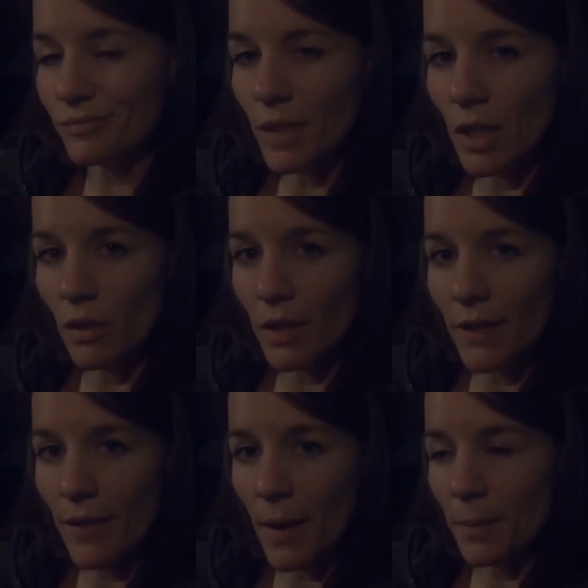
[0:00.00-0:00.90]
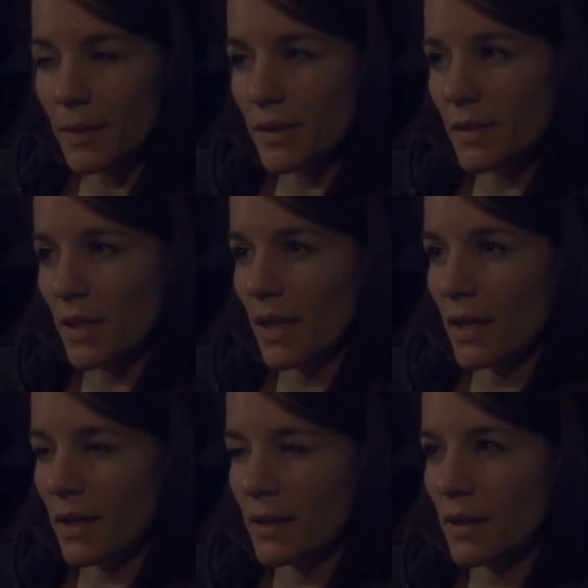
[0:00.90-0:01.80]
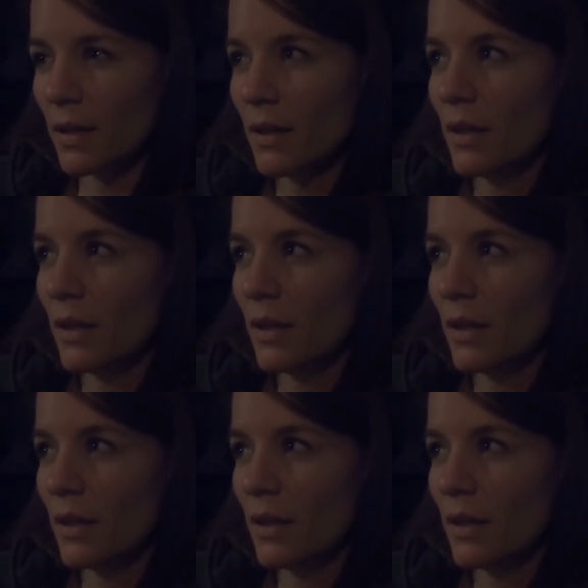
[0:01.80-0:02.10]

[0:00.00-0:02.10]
You know, life happens, and